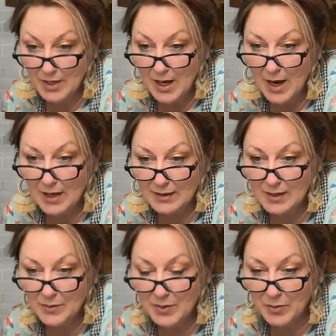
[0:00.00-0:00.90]
Yeah, I
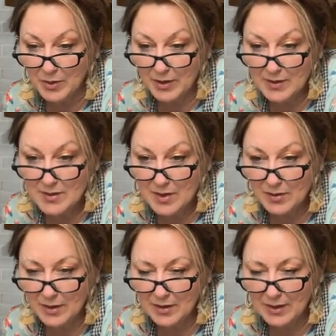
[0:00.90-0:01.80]
think we were
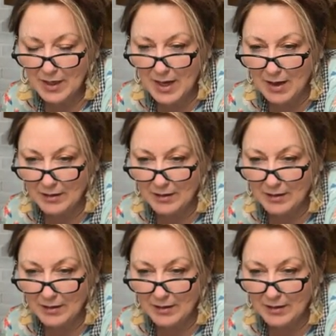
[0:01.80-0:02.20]
considering cooking